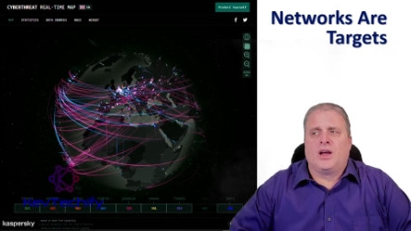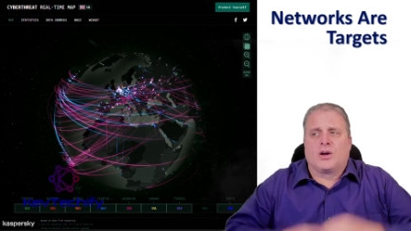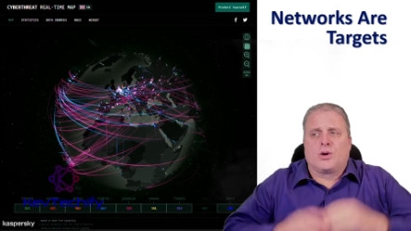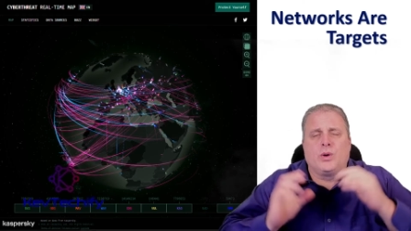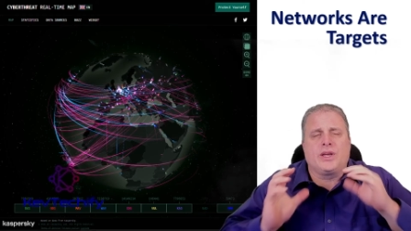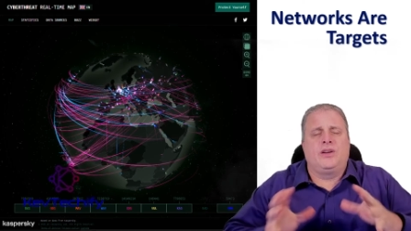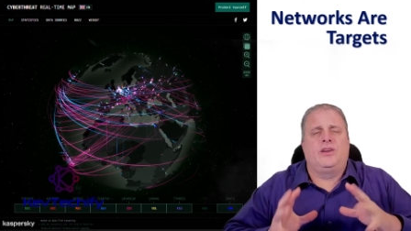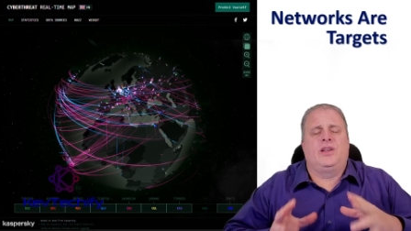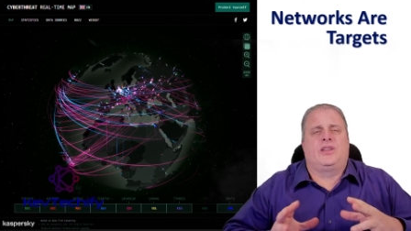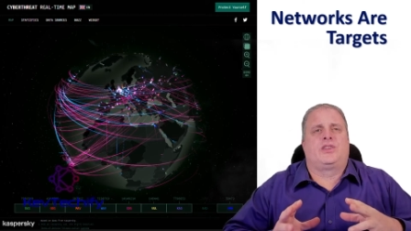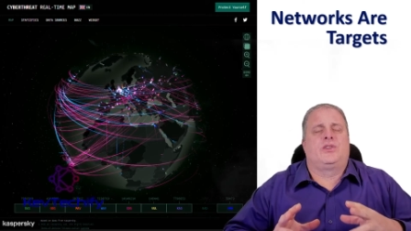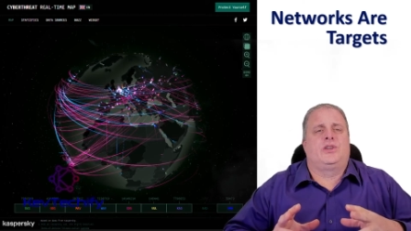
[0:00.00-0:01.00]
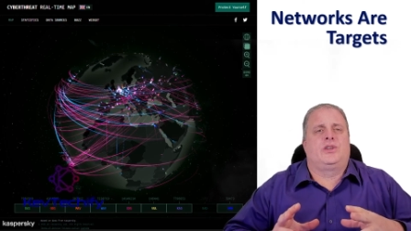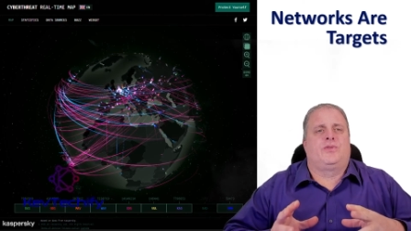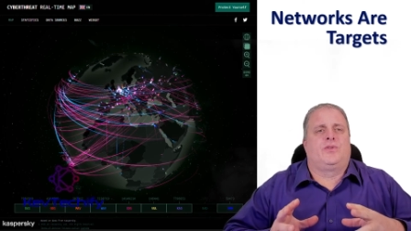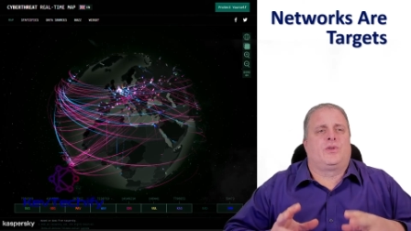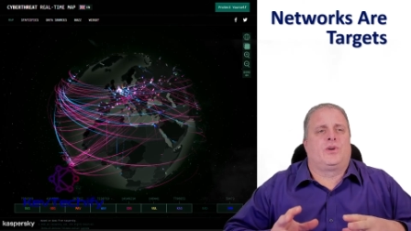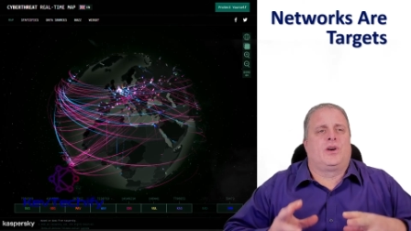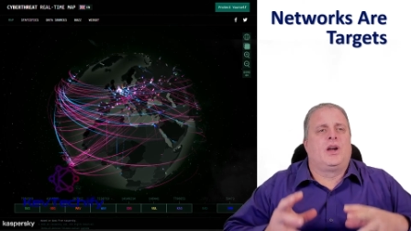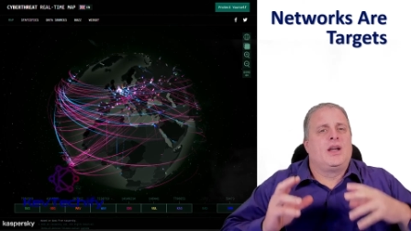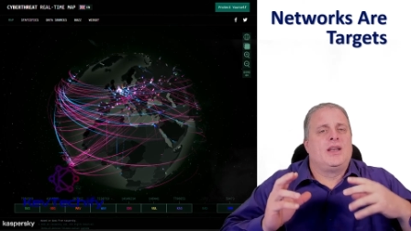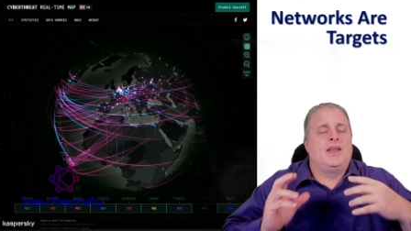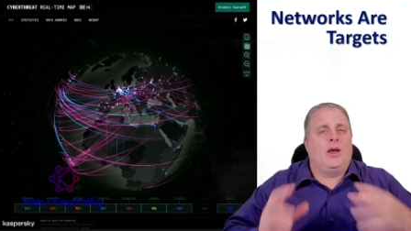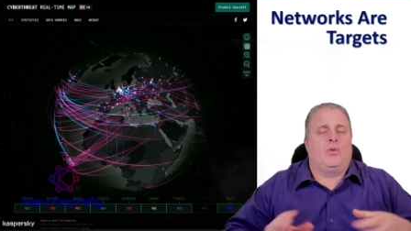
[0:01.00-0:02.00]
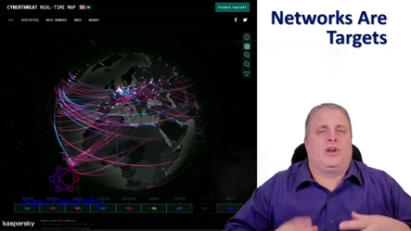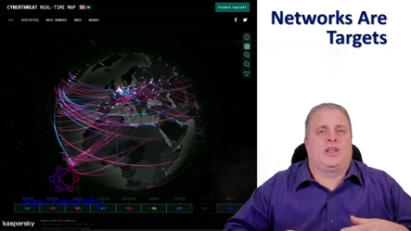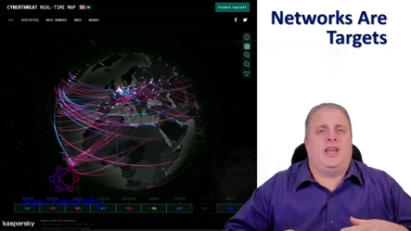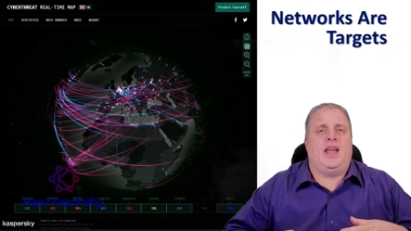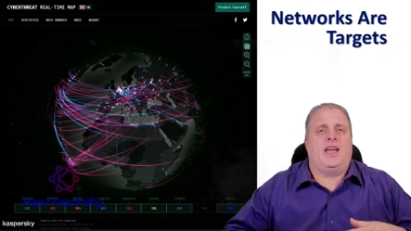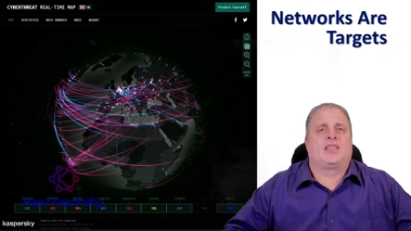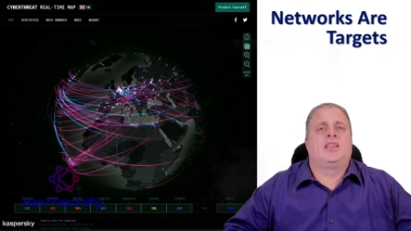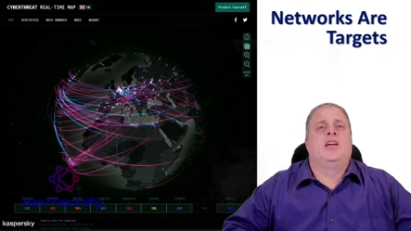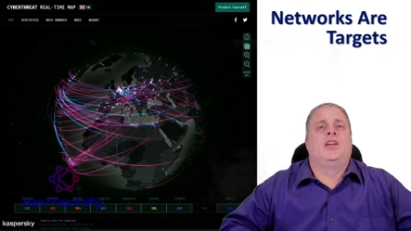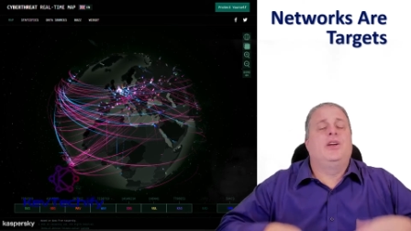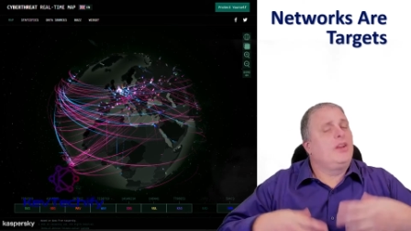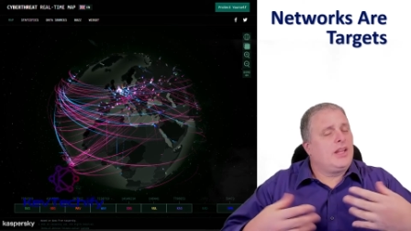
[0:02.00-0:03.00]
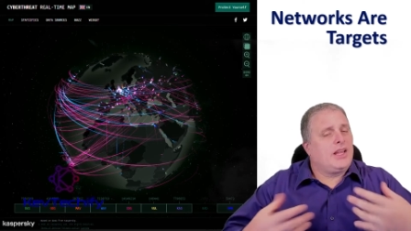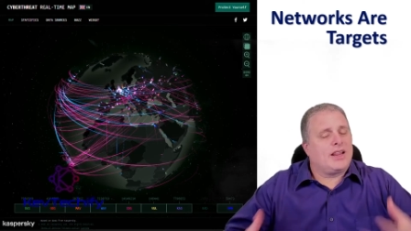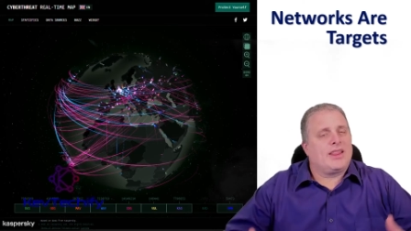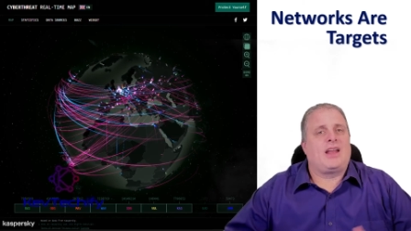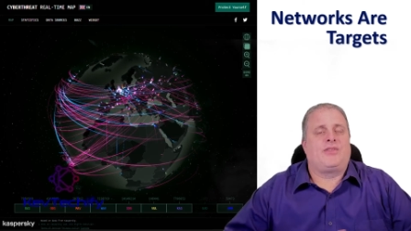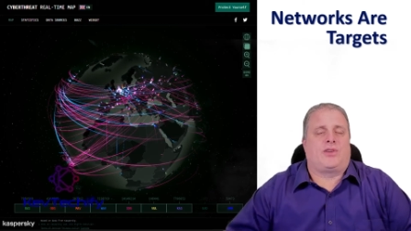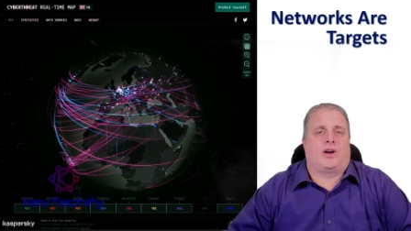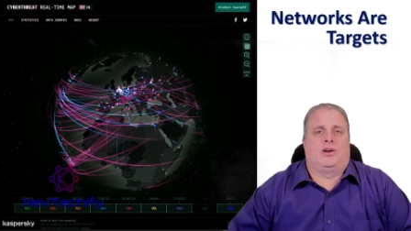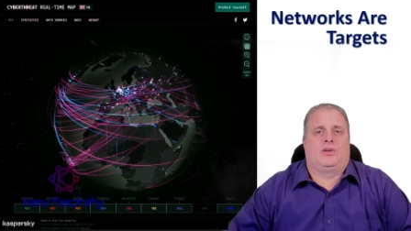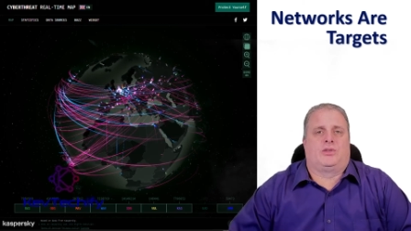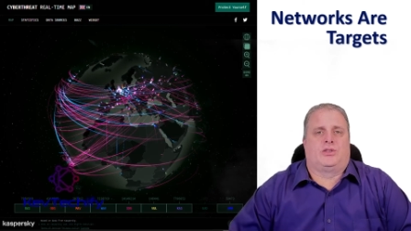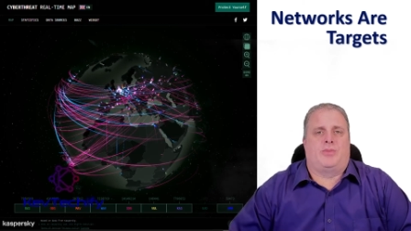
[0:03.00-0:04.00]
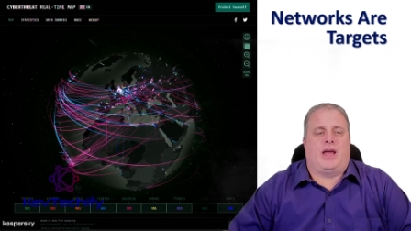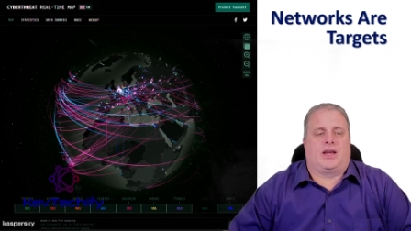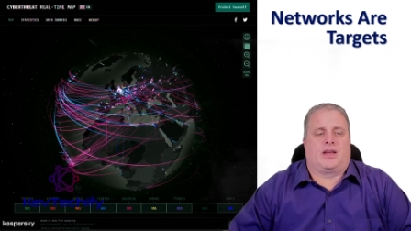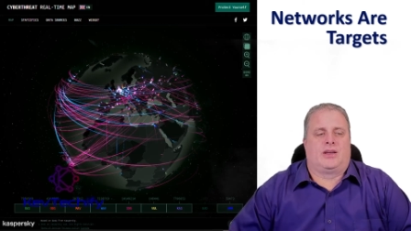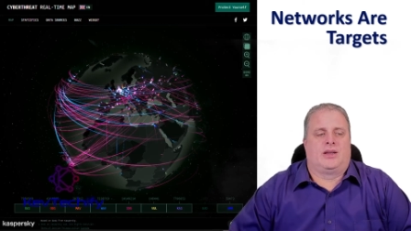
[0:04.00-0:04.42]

Quick internet search for network attacks, you're going to get a lot of articles back.